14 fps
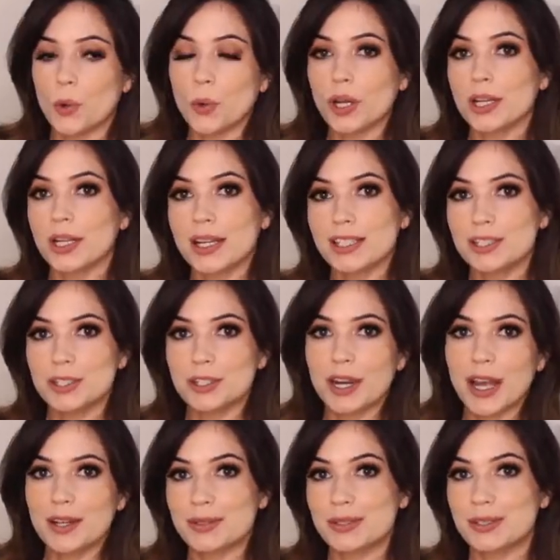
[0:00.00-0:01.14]
organize your
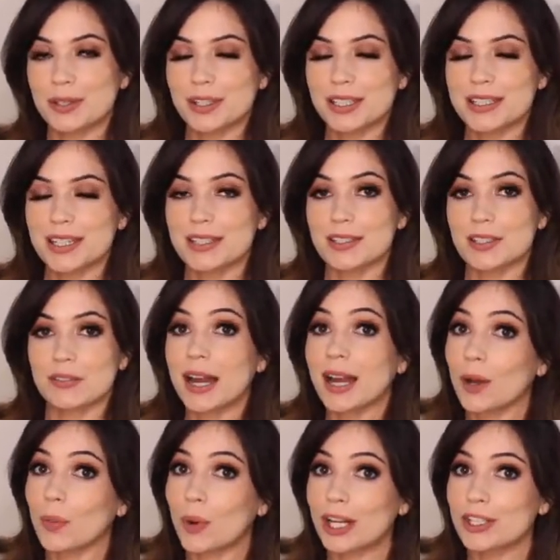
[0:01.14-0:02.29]
house and all this kind of stuff. And
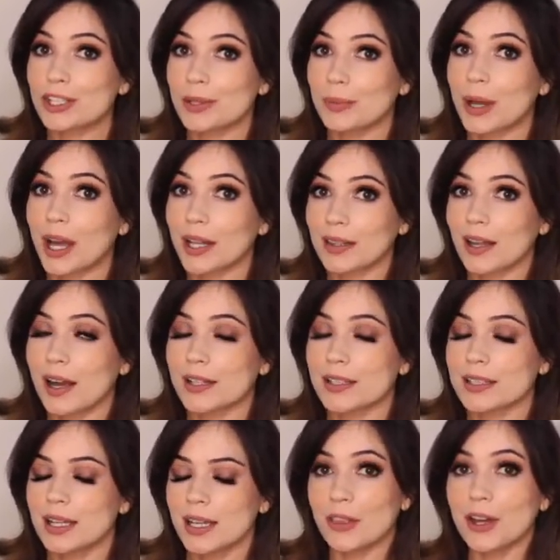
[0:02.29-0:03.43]
I watch them a
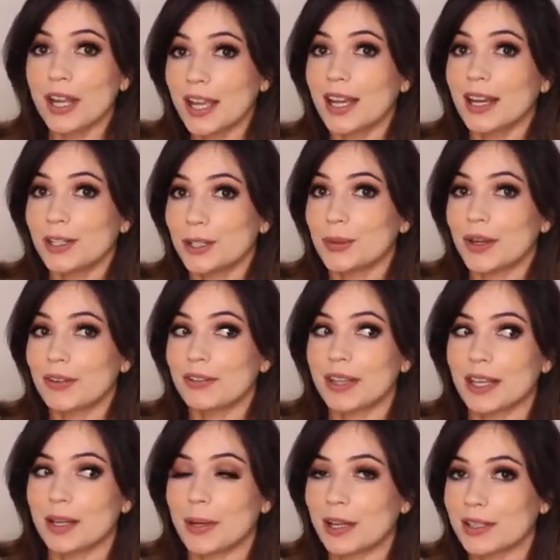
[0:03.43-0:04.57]
lot. I thought I kind of knew
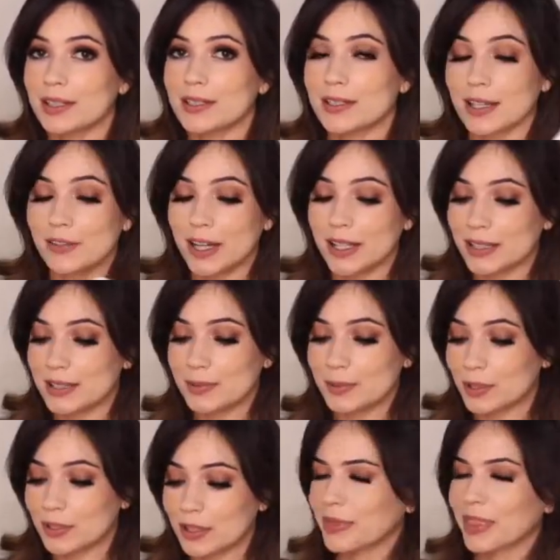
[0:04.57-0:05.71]
everything about it until I read this
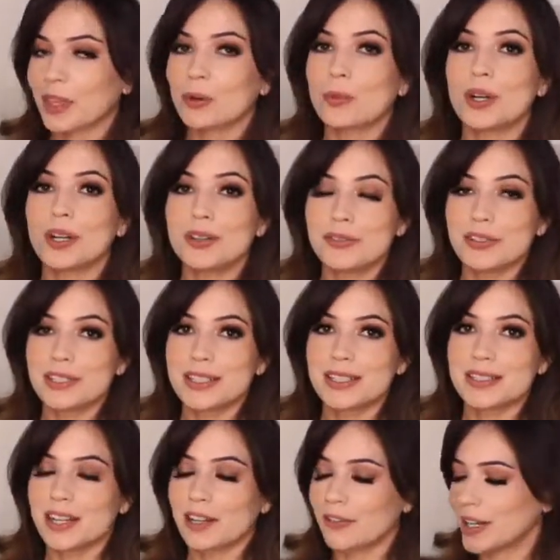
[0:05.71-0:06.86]
book. One of the first
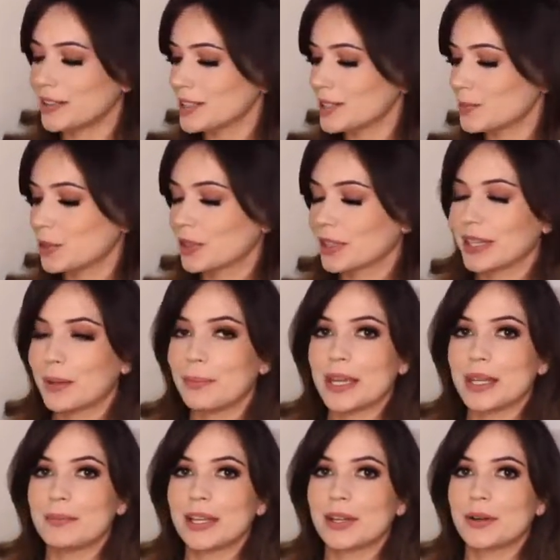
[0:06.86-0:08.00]
things that I read in this book that
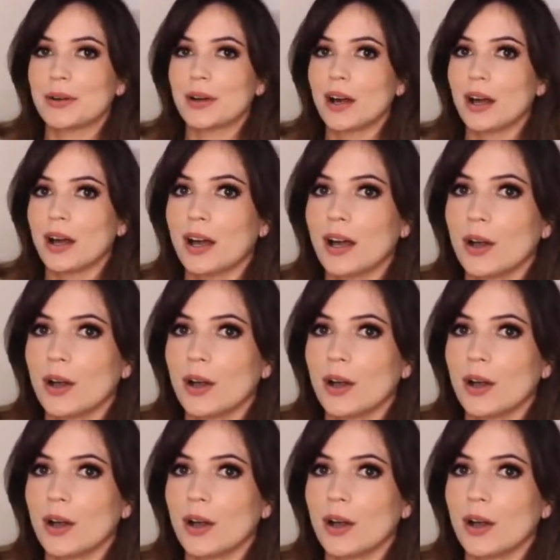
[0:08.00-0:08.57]
made me go, oh,